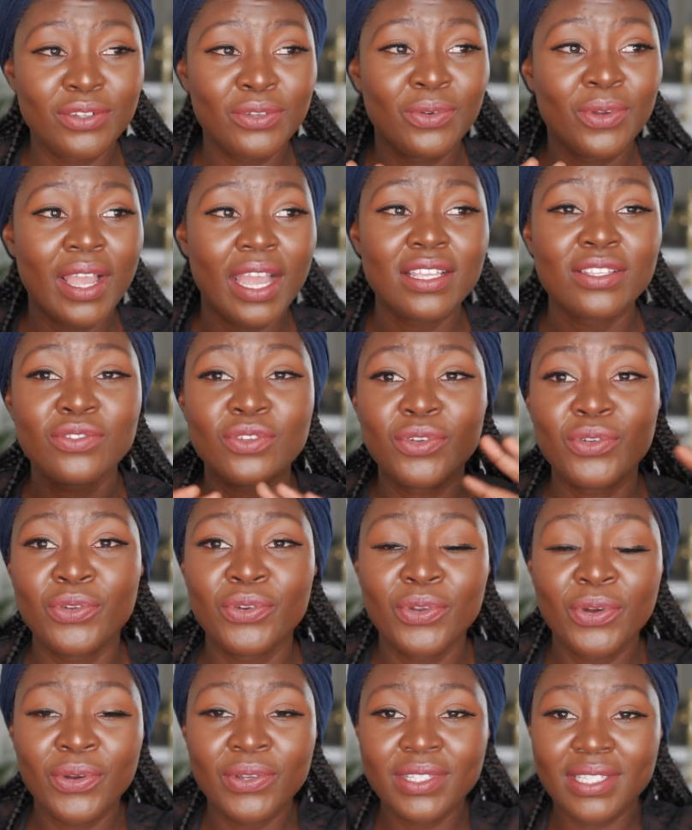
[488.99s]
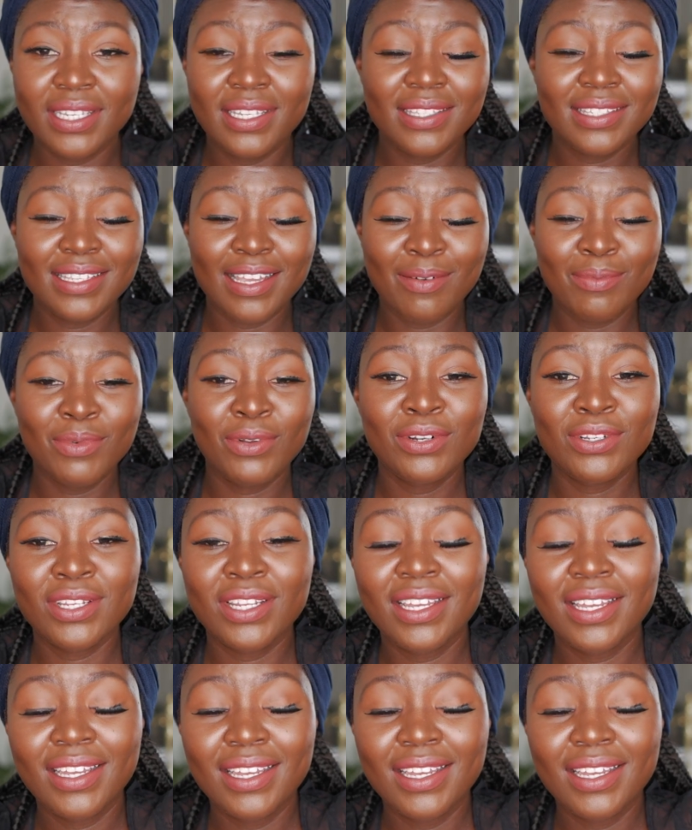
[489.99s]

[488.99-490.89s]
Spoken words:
to you guys so you know, since I'm not,